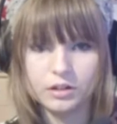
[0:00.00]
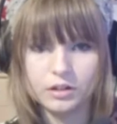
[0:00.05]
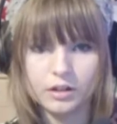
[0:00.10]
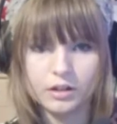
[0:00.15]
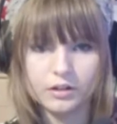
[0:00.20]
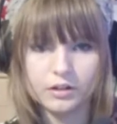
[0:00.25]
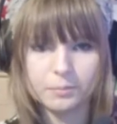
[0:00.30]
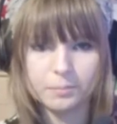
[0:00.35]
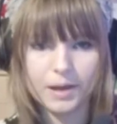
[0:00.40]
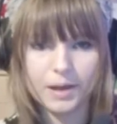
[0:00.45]

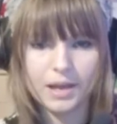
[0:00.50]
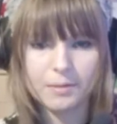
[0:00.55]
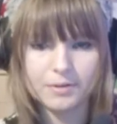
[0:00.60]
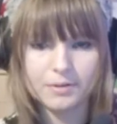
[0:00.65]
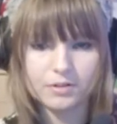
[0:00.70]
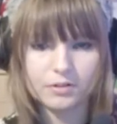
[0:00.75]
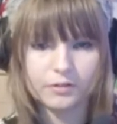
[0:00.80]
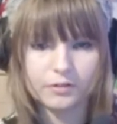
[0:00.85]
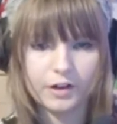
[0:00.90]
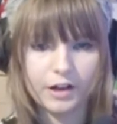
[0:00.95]
Oh, the
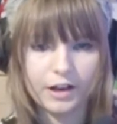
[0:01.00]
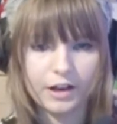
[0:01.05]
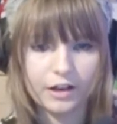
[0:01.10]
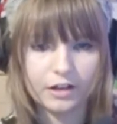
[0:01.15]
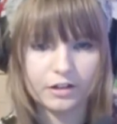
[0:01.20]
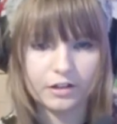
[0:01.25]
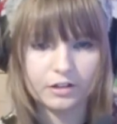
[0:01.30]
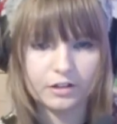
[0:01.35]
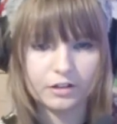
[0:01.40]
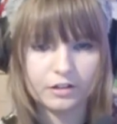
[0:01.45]
baby's crying.
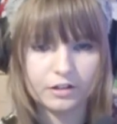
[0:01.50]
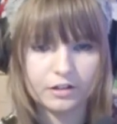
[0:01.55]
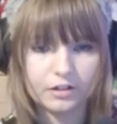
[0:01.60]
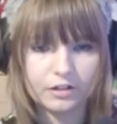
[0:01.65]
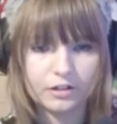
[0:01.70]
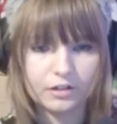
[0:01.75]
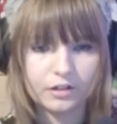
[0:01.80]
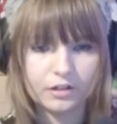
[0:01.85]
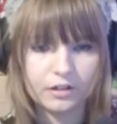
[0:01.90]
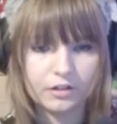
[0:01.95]
God's
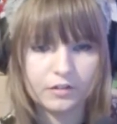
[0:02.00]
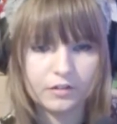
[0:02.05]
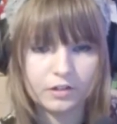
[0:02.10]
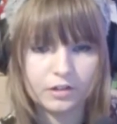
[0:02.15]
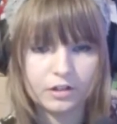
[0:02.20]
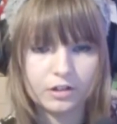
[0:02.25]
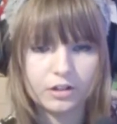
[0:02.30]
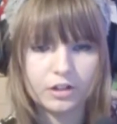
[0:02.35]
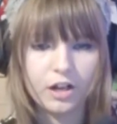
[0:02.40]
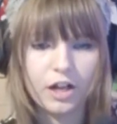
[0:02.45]

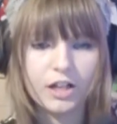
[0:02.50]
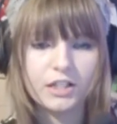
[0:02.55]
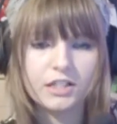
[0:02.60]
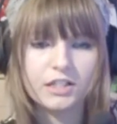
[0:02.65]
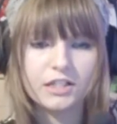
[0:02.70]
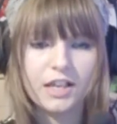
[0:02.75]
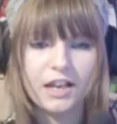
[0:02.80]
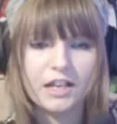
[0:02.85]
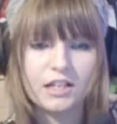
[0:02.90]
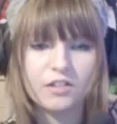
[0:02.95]

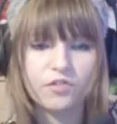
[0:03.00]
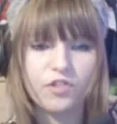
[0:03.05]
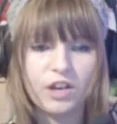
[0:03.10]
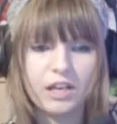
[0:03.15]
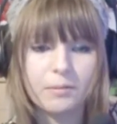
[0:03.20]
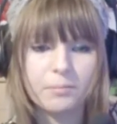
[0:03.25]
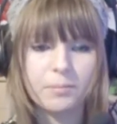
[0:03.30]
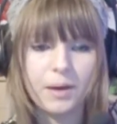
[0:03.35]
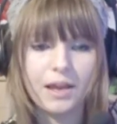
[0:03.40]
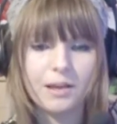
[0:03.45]
sake, it's
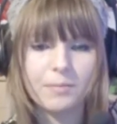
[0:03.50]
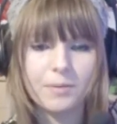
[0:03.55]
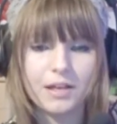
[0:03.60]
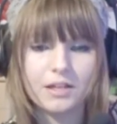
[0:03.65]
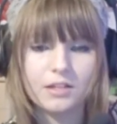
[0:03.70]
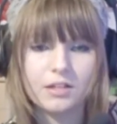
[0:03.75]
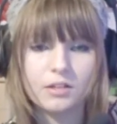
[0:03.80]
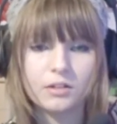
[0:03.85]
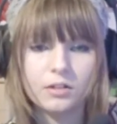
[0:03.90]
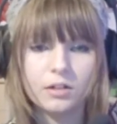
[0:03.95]
freaking
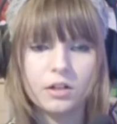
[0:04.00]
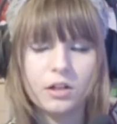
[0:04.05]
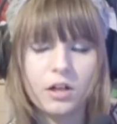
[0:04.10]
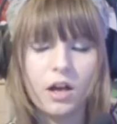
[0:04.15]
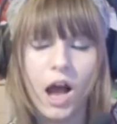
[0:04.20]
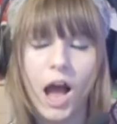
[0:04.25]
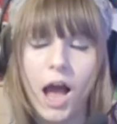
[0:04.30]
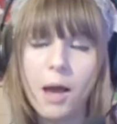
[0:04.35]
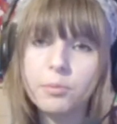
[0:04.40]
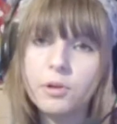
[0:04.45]
babies.
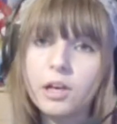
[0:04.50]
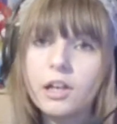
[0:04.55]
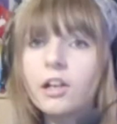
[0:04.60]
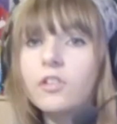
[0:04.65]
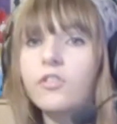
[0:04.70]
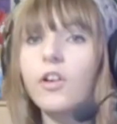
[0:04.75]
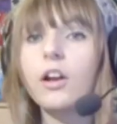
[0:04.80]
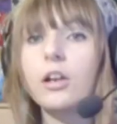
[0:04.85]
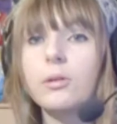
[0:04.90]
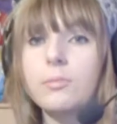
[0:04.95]
I'm going
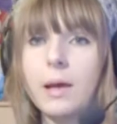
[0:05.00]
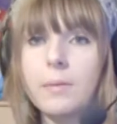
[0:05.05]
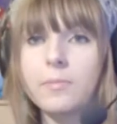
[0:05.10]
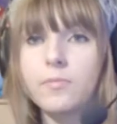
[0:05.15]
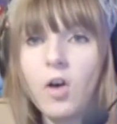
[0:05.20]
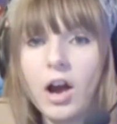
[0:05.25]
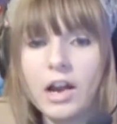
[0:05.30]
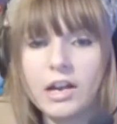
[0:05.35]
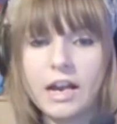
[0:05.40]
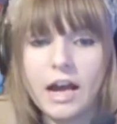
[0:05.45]
to grow them up
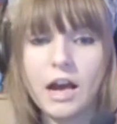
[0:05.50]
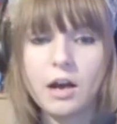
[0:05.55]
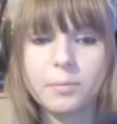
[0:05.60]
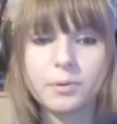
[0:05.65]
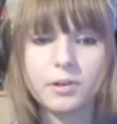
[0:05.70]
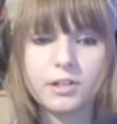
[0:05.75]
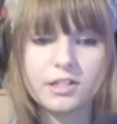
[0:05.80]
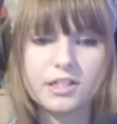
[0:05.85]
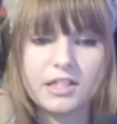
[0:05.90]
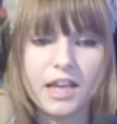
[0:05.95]
right now
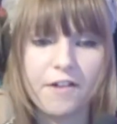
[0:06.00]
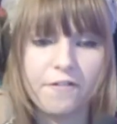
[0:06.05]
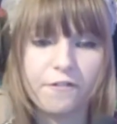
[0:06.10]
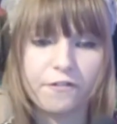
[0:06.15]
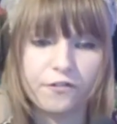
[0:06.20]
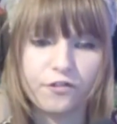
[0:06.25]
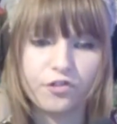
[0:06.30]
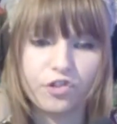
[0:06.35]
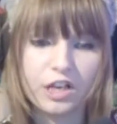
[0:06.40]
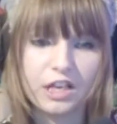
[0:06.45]
because they're
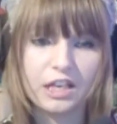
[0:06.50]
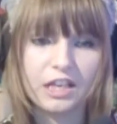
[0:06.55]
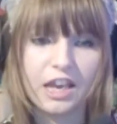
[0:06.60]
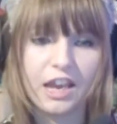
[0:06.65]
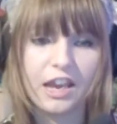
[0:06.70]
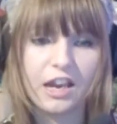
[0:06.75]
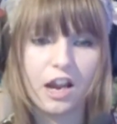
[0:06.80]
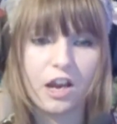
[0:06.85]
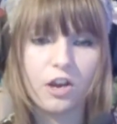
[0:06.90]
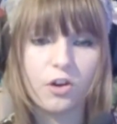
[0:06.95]

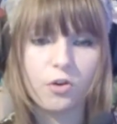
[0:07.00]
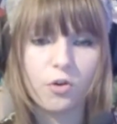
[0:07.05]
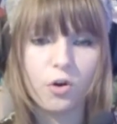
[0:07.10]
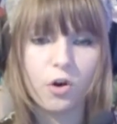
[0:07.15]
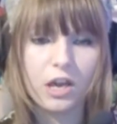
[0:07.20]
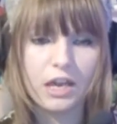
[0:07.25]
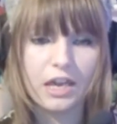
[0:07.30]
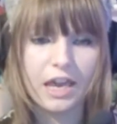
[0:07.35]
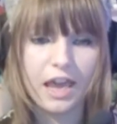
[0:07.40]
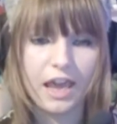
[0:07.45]
freaking
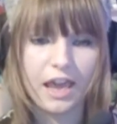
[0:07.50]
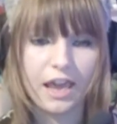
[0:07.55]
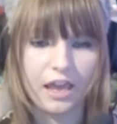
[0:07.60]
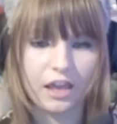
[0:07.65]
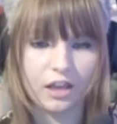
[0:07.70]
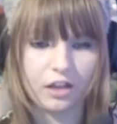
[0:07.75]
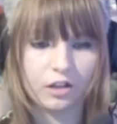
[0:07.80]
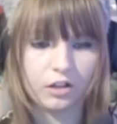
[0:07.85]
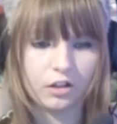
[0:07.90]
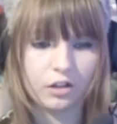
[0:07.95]

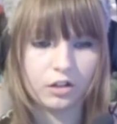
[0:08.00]
annoying.